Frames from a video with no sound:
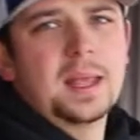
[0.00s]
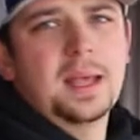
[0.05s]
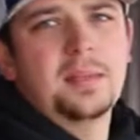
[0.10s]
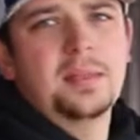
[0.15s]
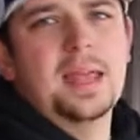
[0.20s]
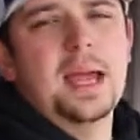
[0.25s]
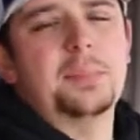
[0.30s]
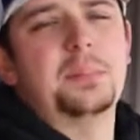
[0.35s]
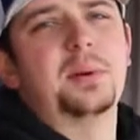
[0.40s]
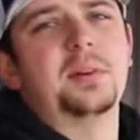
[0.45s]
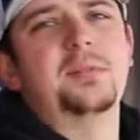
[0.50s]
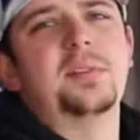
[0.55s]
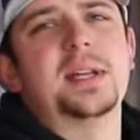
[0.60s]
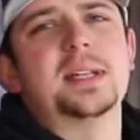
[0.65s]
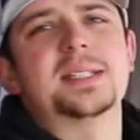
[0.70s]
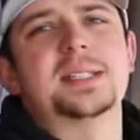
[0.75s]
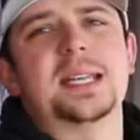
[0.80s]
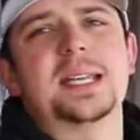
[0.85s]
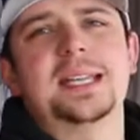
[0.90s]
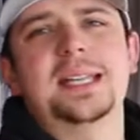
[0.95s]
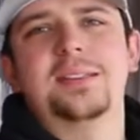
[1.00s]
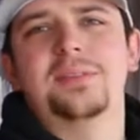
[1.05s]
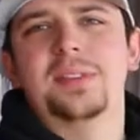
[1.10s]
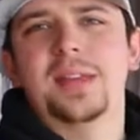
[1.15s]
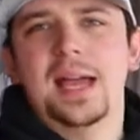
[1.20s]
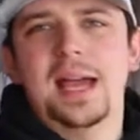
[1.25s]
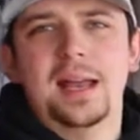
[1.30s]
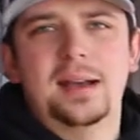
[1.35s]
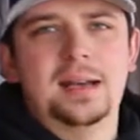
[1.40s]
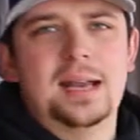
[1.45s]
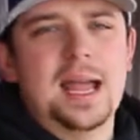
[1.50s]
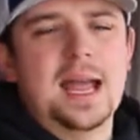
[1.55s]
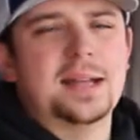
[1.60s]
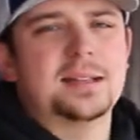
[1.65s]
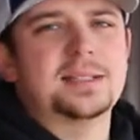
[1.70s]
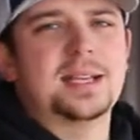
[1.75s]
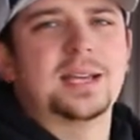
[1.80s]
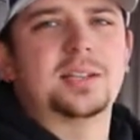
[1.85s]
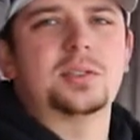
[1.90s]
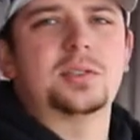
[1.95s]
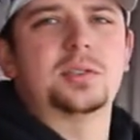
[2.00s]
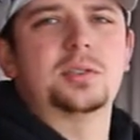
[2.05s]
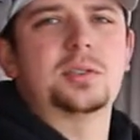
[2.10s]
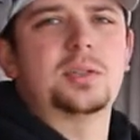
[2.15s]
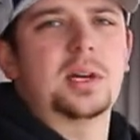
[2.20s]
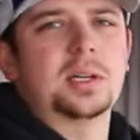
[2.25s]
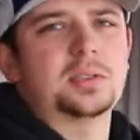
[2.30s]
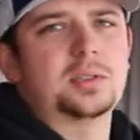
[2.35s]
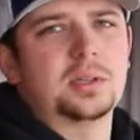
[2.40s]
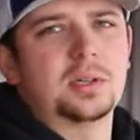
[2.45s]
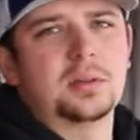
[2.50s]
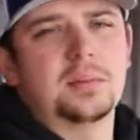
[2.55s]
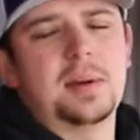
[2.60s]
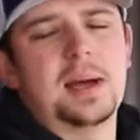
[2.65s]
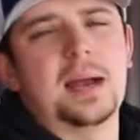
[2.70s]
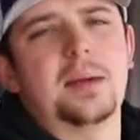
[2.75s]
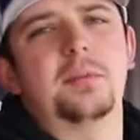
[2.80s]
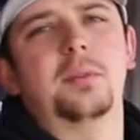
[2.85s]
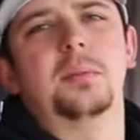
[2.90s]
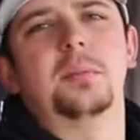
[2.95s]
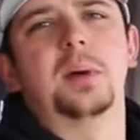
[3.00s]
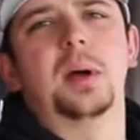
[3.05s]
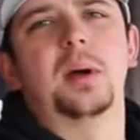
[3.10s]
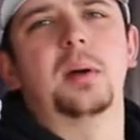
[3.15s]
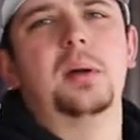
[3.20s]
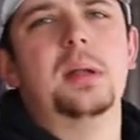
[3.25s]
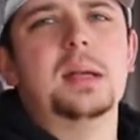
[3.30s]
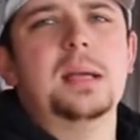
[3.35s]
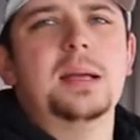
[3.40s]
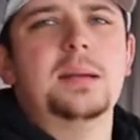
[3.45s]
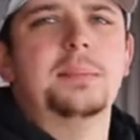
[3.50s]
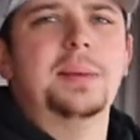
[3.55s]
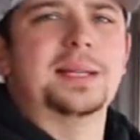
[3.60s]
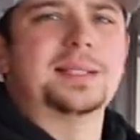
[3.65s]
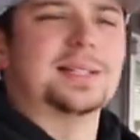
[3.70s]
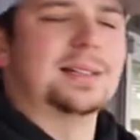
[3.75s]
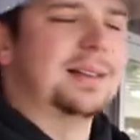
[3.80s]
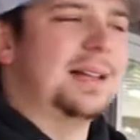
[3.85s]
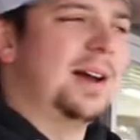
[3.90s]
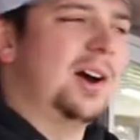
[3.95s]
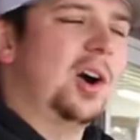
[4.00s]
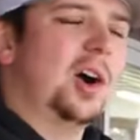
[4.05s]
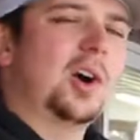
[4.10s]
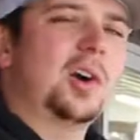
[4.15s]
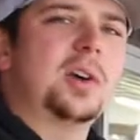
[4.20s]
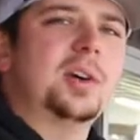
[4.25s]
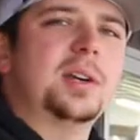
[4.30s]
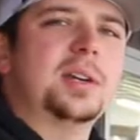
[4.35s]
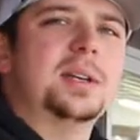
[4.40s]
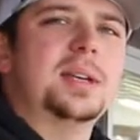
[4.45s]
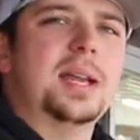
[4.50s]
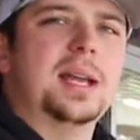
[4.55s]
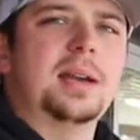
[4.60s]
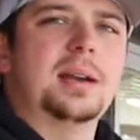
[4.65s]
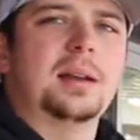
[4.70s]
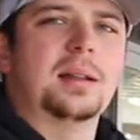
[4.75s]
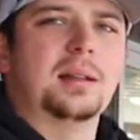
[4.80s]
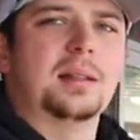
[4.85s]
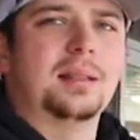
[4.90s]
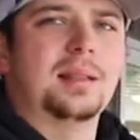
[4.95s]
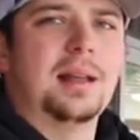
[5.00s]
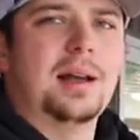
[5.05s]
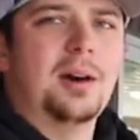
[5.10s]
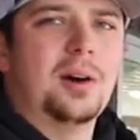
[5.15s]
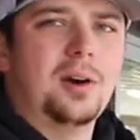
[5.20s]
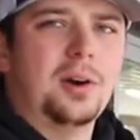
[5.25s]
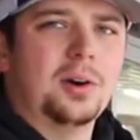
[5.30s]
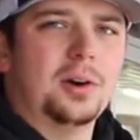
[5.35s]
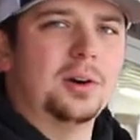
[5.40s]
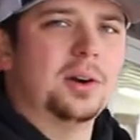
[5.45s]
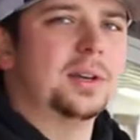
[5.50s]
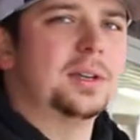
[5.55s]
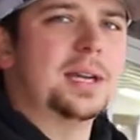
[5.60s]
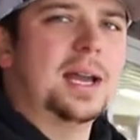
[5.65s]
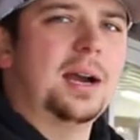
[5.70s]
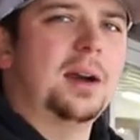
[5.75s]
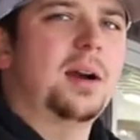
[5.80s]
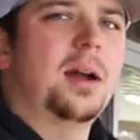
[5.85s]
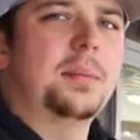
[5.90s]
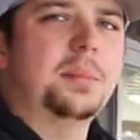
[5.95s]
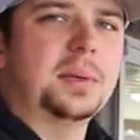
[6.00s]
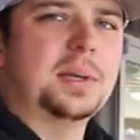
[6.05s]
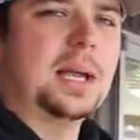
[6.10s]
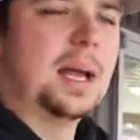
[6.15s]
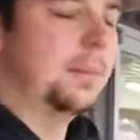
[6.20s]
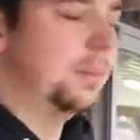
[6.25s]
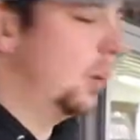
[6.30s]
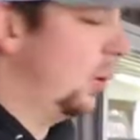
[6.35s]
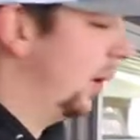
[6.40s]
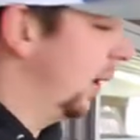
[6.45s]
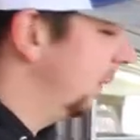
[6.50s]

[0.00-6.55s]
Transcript: that prevents any of that, adds extra structure to the bottom of the boat, makes it a lot harder to dent, a lot harder to tear up at that point.